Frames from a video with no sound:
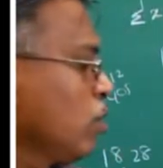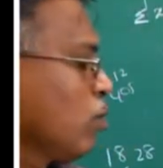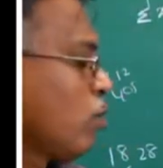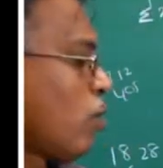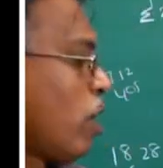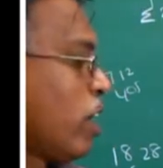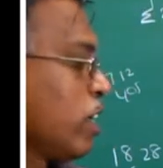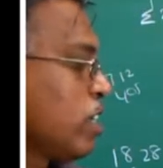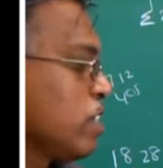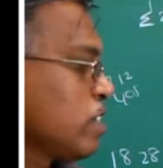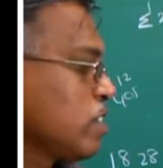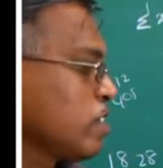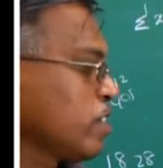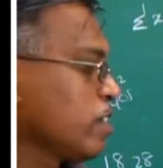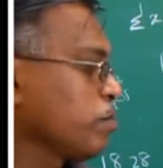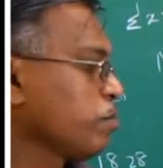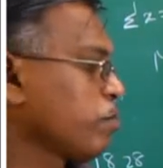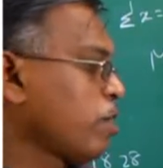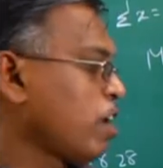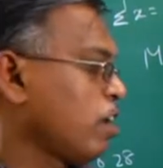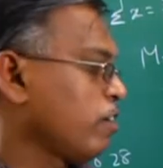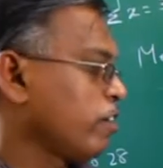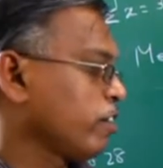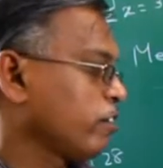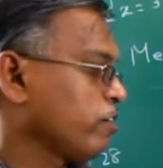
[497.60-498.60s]
what is
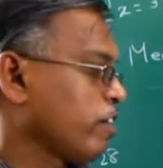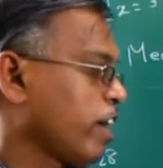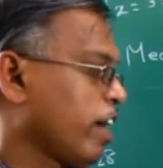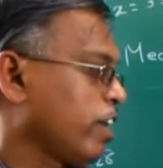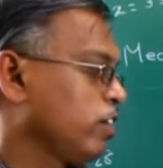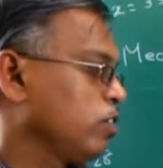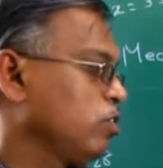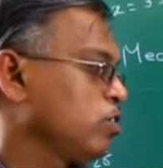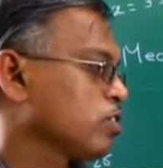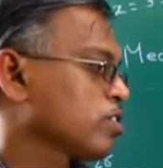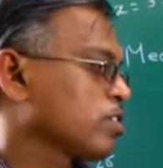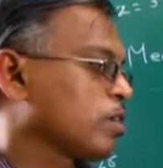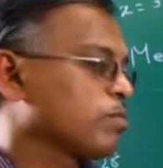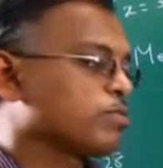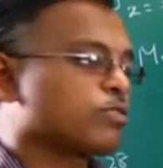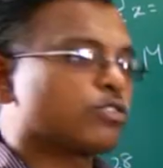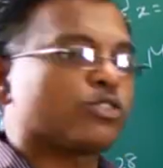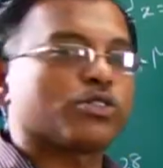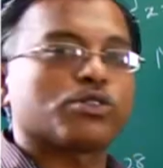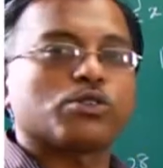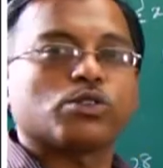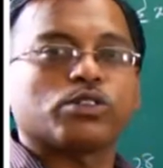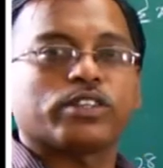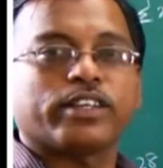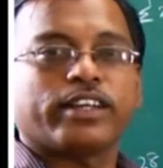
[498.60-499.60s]
sigma one value is
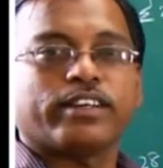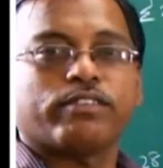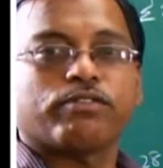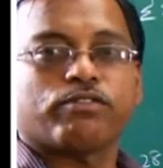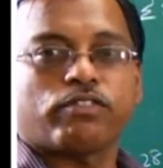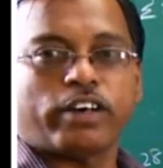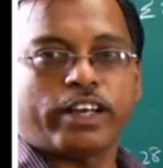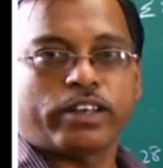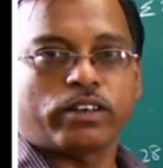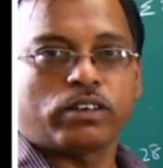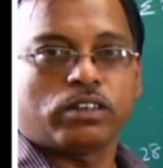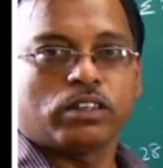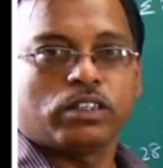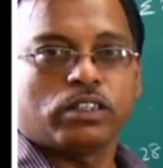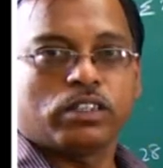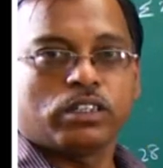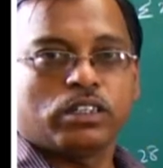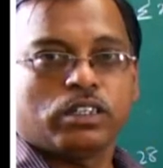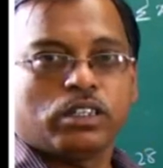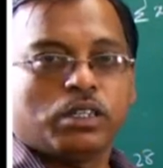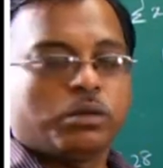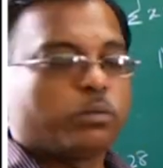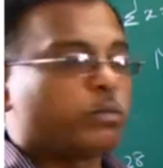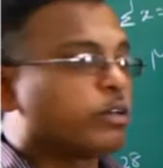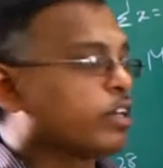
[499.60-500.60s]
substituted five
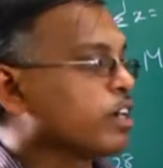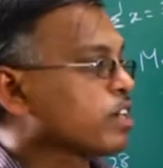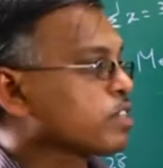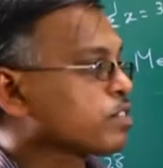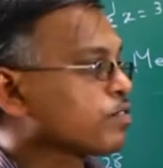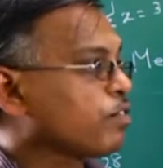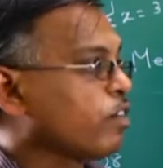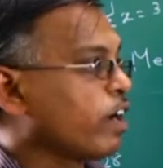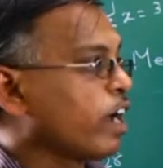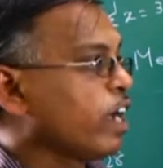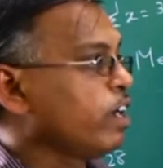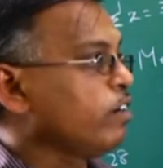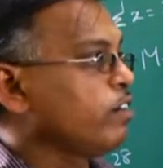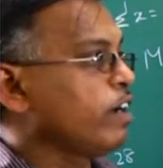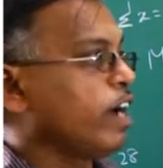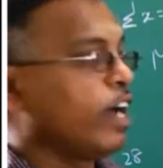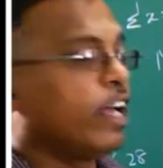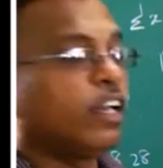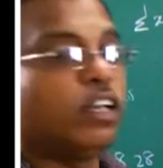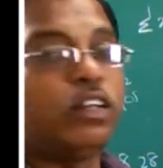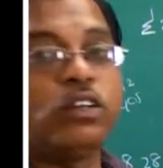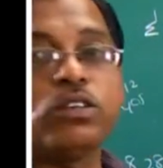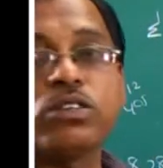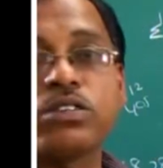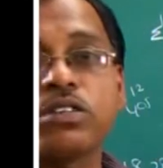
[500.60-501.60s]
because five
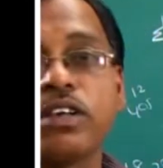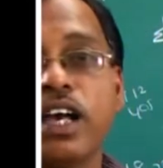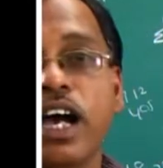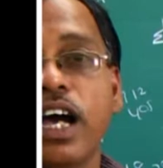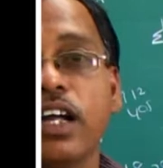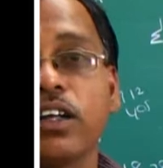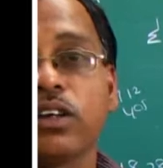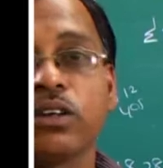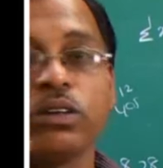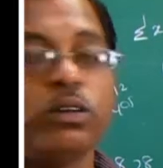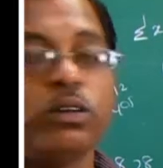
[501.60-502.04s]
values you have